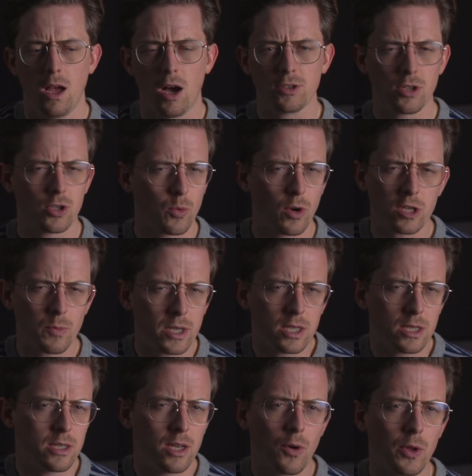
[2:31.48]
Also, Squarespace
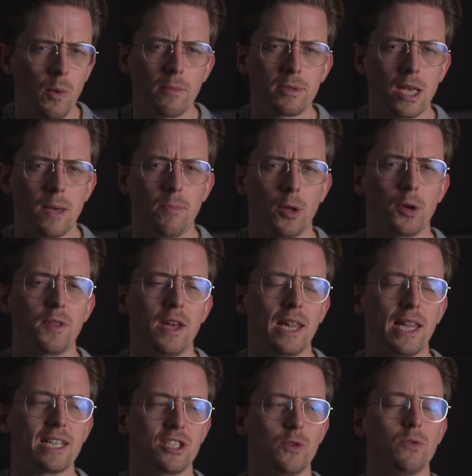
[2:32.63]
is the only website builder that
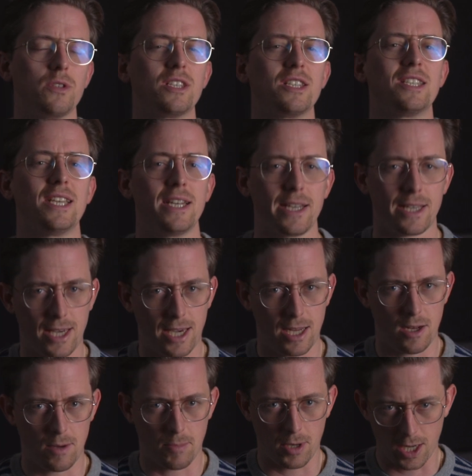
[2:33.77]
lets you syndicate
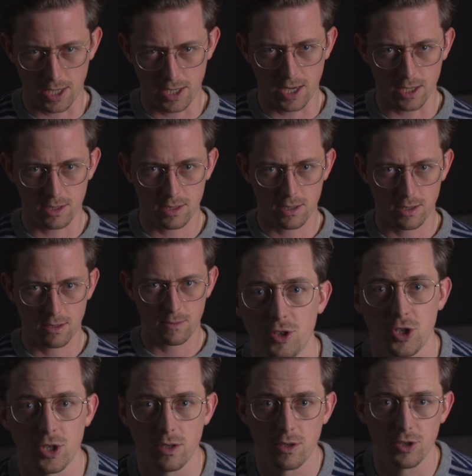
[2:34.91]
a podcast.
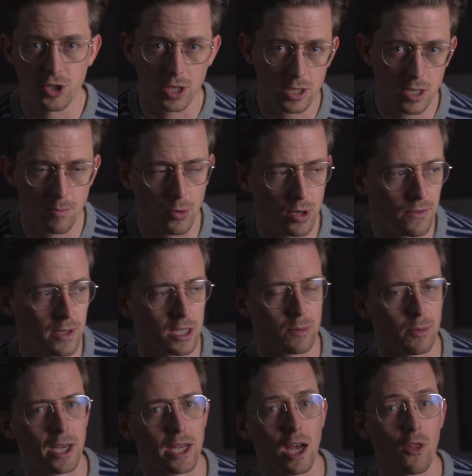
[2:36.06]
Just to briefly
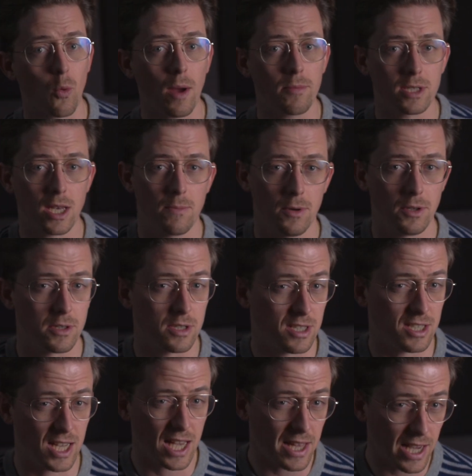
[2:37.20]
explain, other website builders
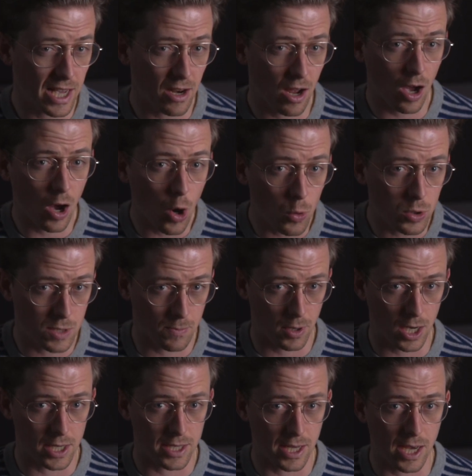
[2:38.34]
say they can host
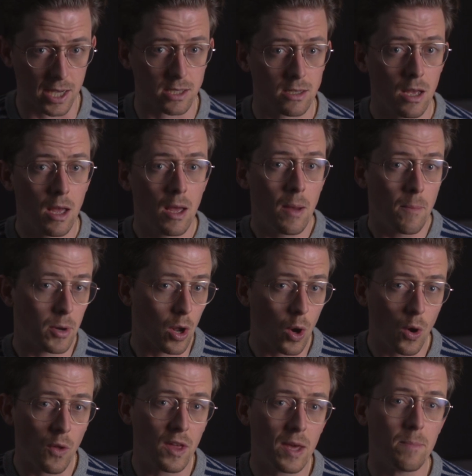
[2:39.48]
podcasts, but
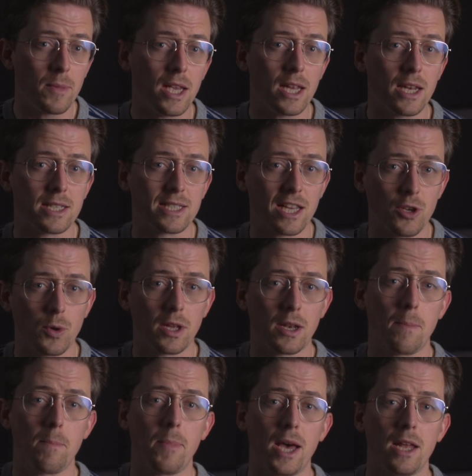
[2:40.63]
all they mean is that you can
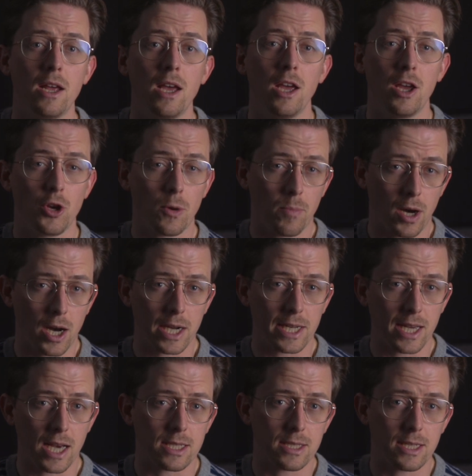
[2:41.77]
embed your
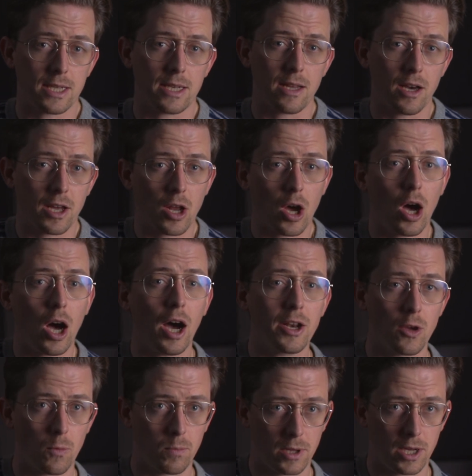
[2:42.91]
podcast in an
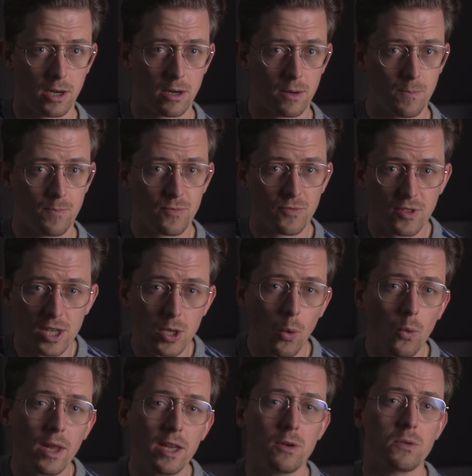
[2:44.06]
audio player. They
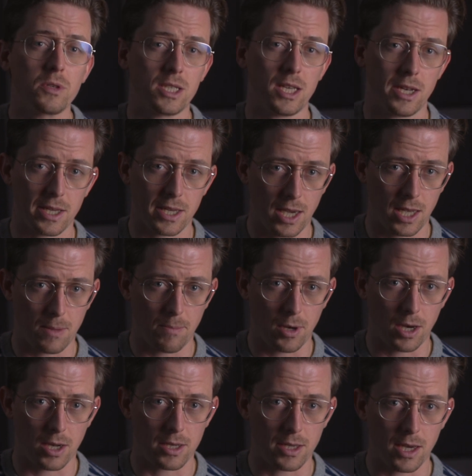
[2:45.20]
don't let you syndicate the
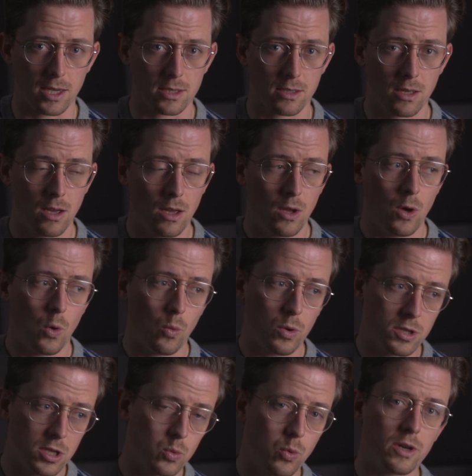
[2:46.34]
podcast,
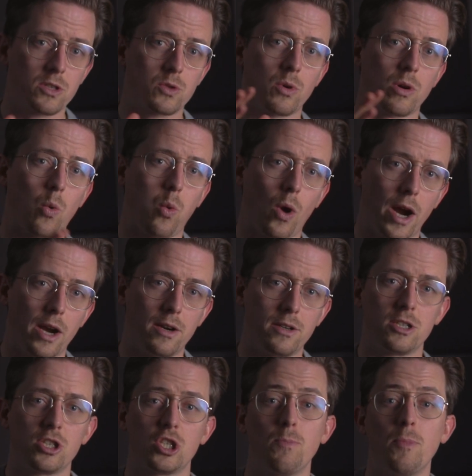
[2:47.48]
which is what is required
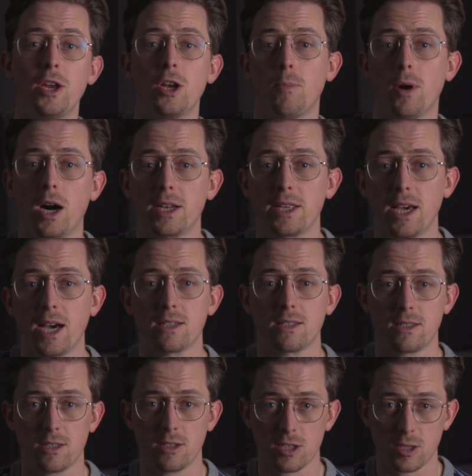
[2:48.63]
to submit your podcast
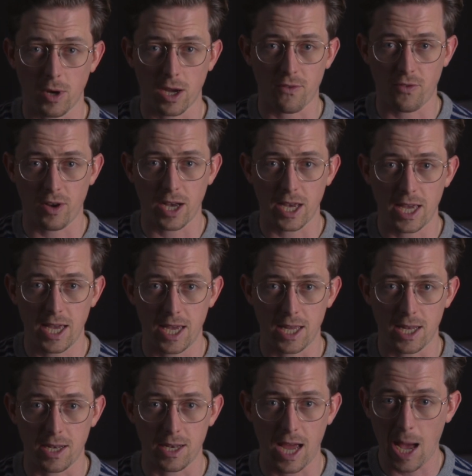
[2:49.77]
to Spotify
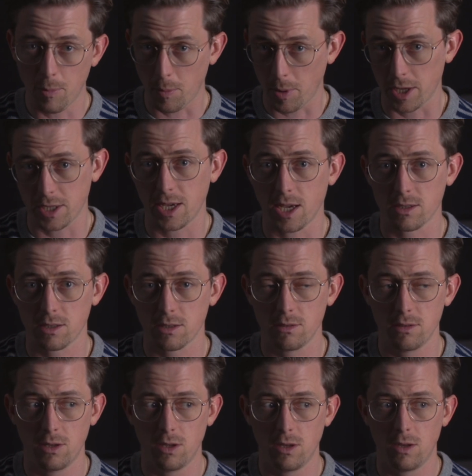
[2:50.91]
and Apple Podcasts,
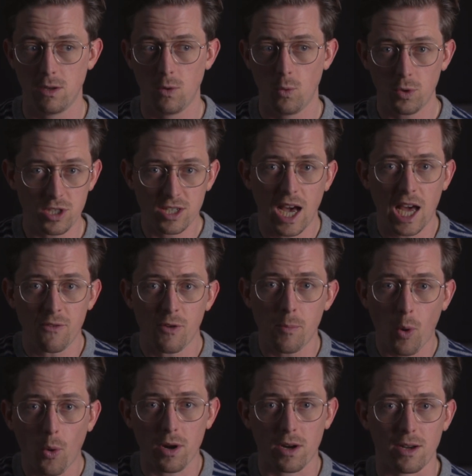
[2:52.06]
which is kind of
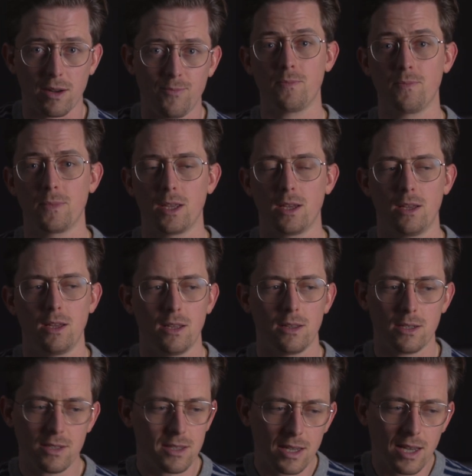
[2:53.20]
important.
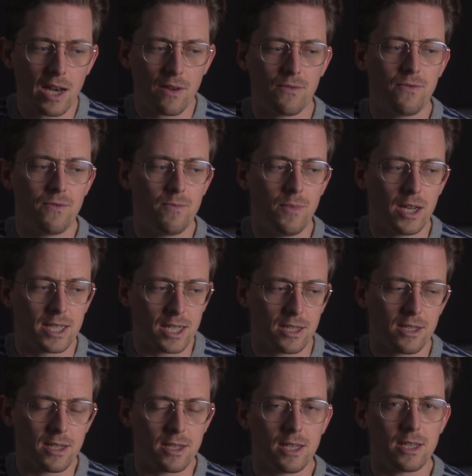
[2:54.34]
This is the kind of attention
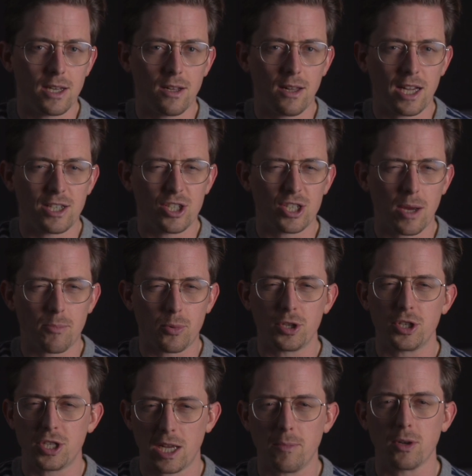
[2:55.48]
to detail I just
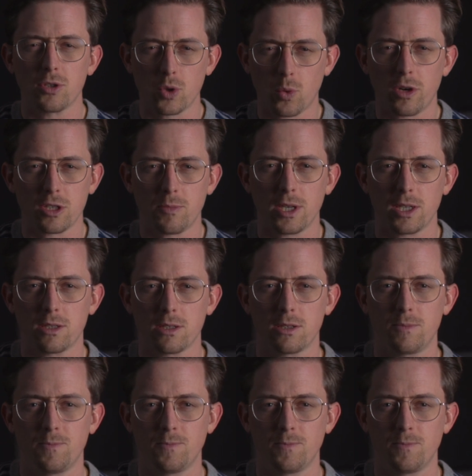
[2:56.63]
appreciate about Squarespace.